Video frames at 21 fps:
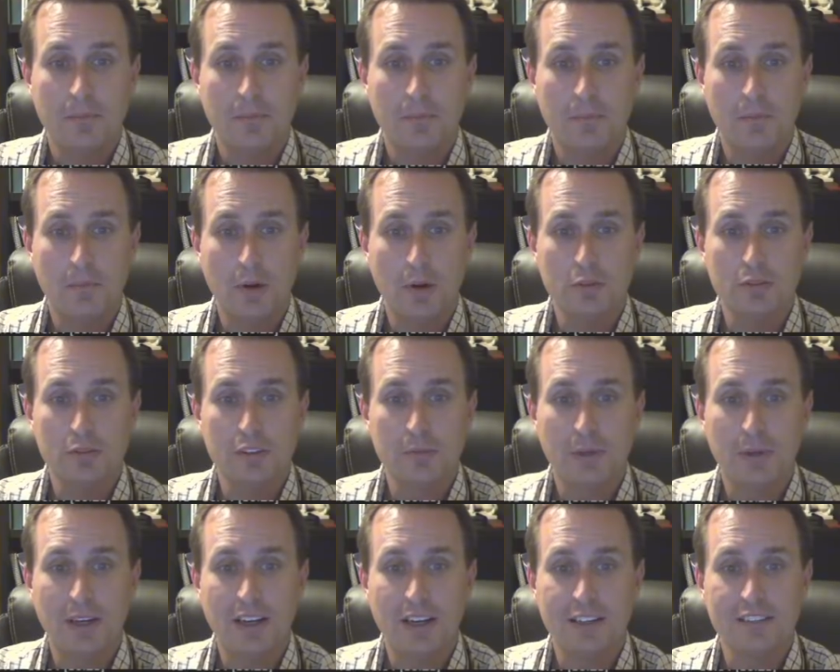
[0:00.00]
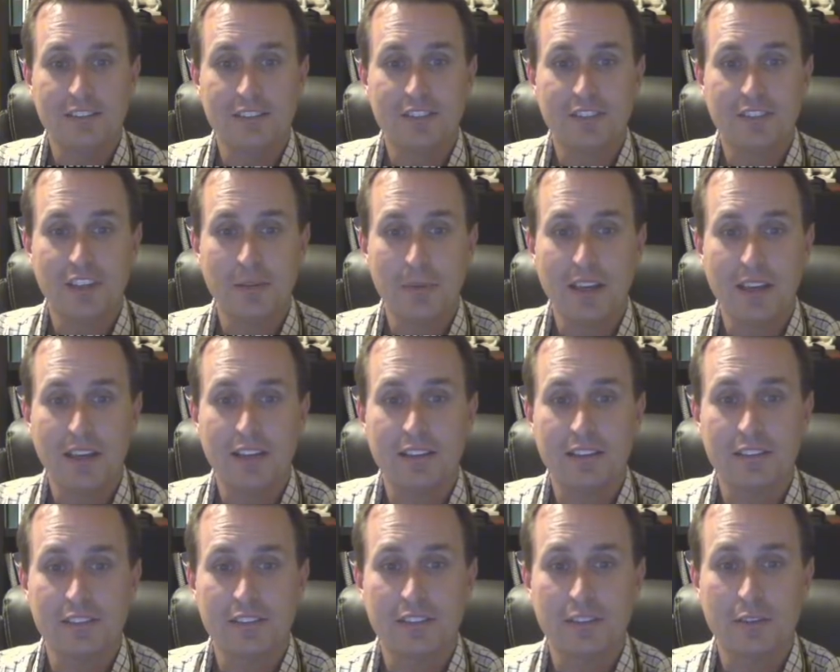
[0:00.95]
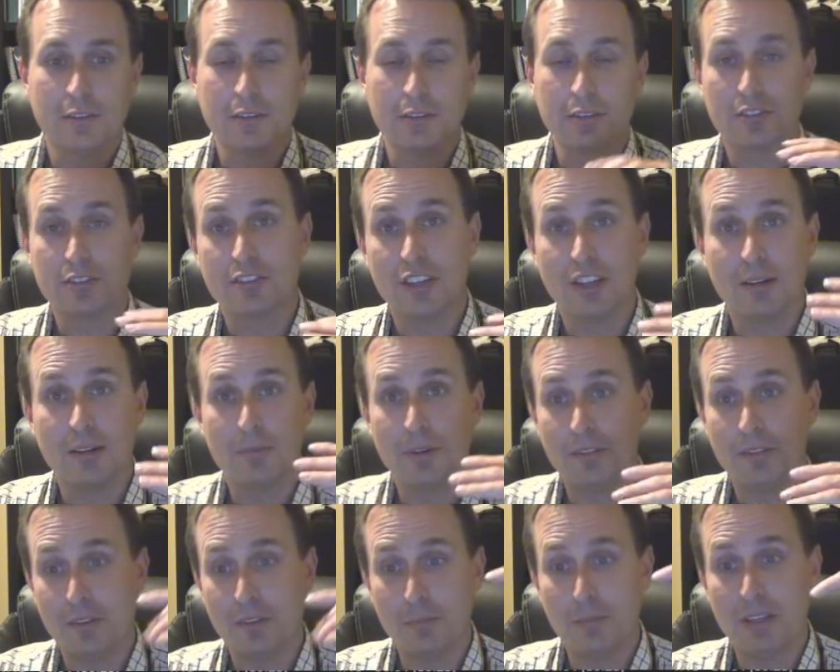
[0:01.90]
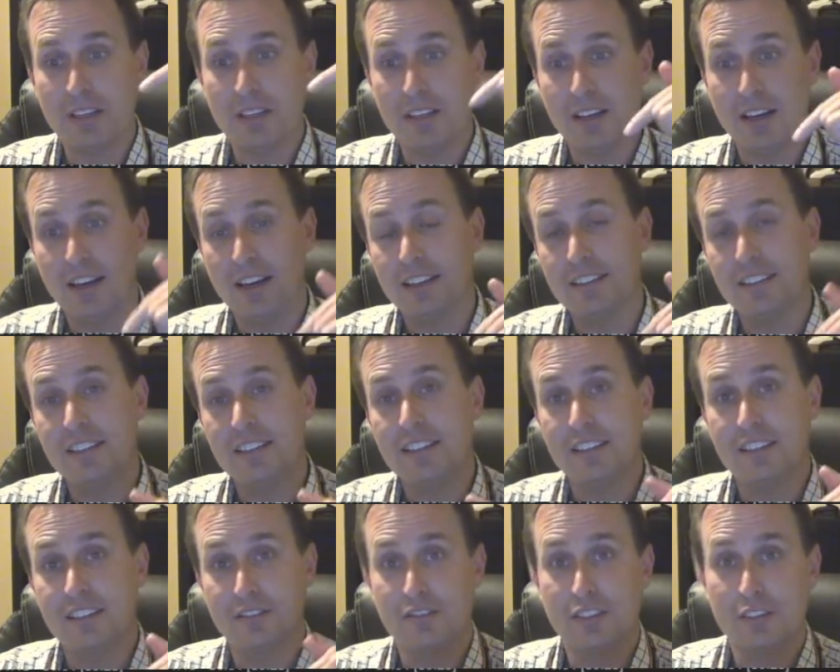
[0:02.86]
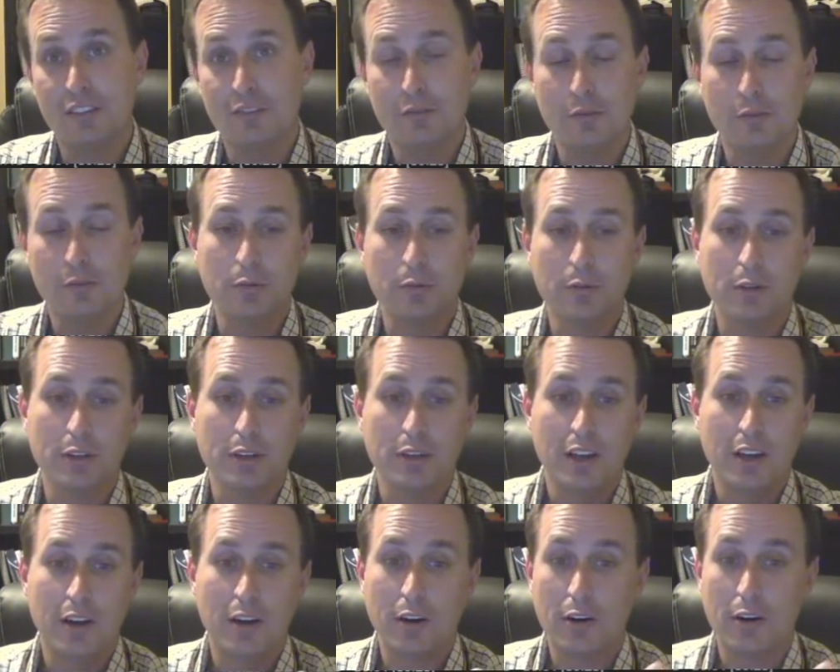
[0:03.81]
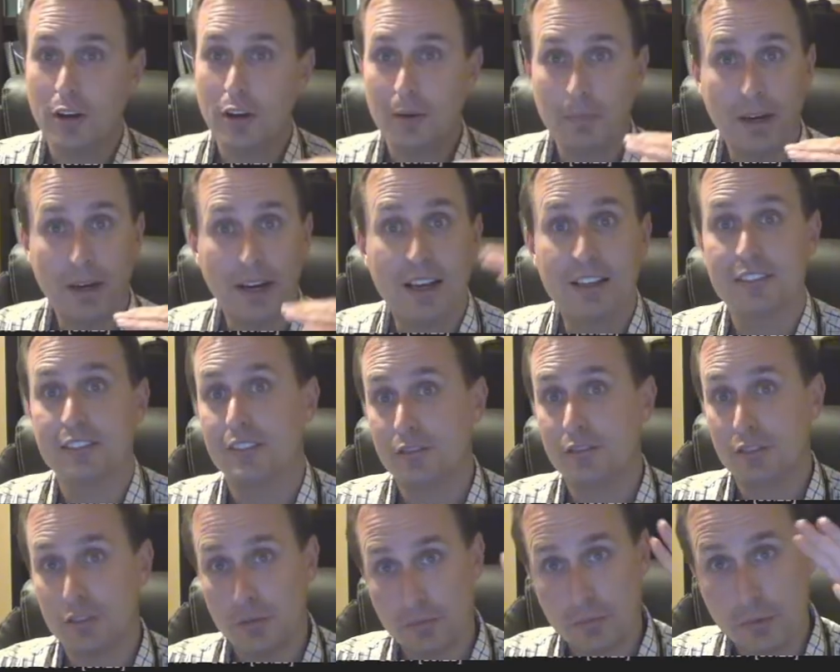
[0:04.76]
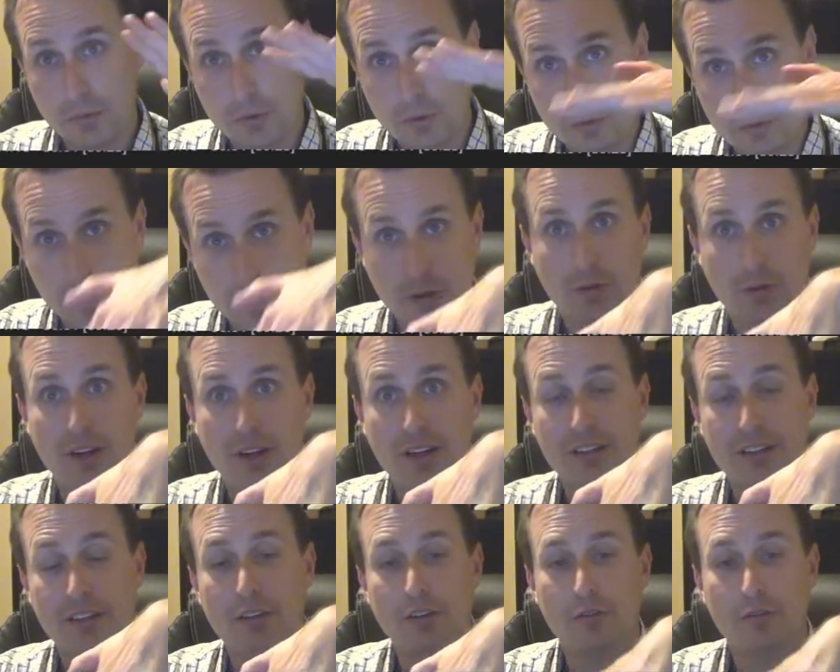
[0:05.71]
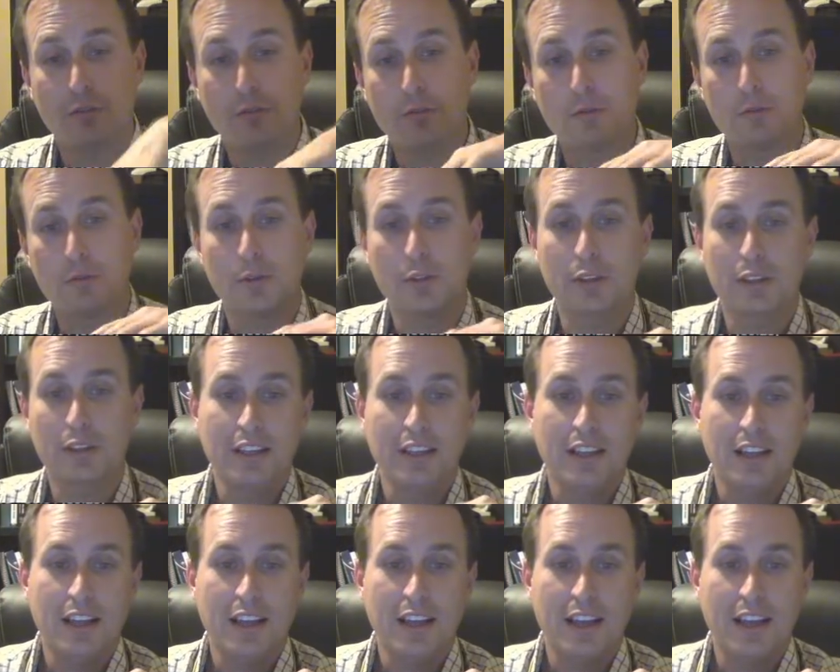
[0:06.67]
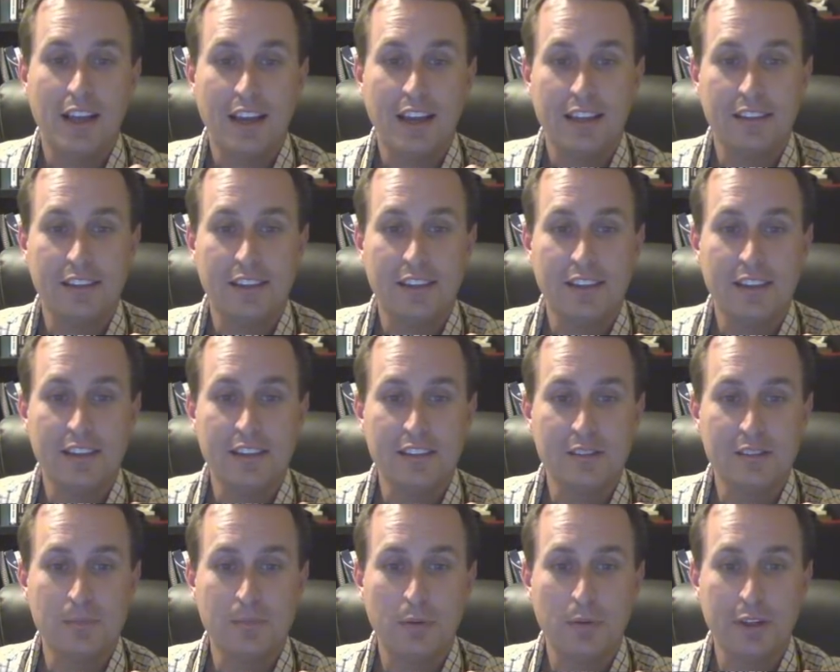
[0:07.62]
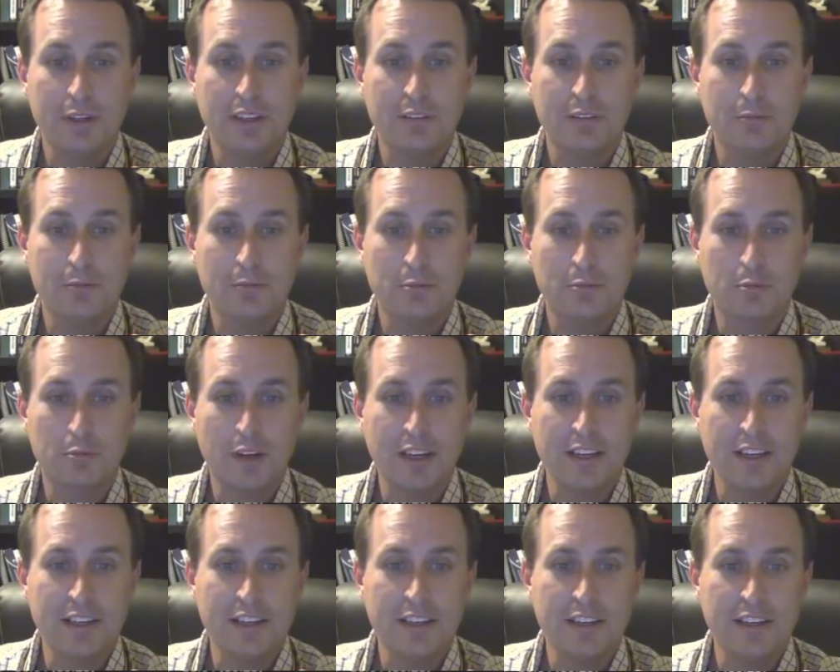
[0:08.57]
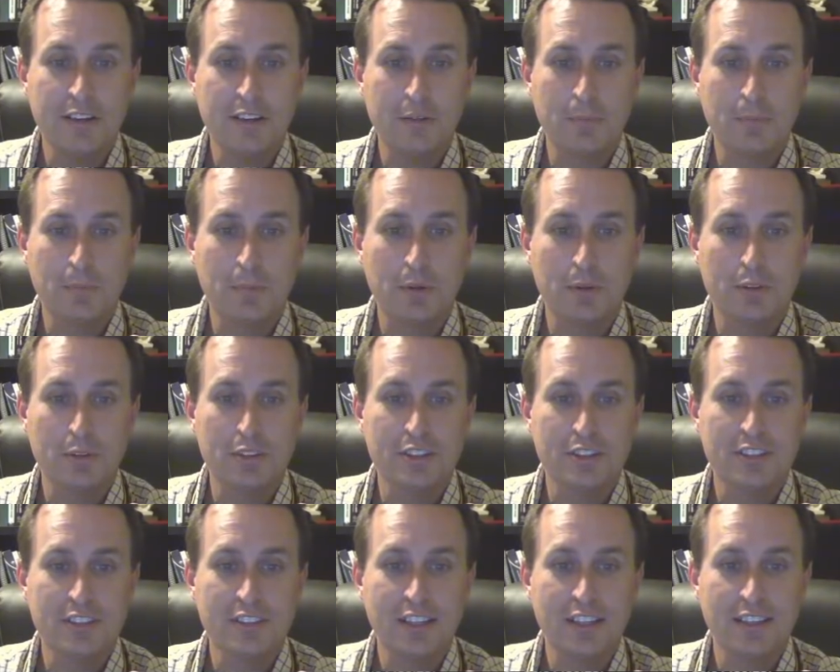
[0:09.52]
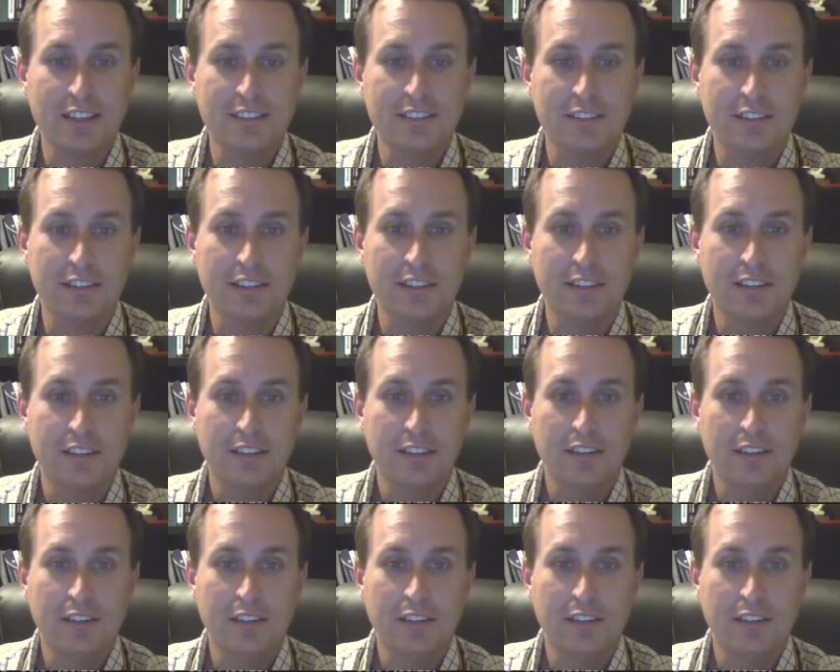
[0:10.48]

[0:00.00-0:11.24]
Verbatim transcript: mostly positive commands. You know, the sum of the PID and feed forward are all positive. So move the quad to go forward. At this point right here precisely,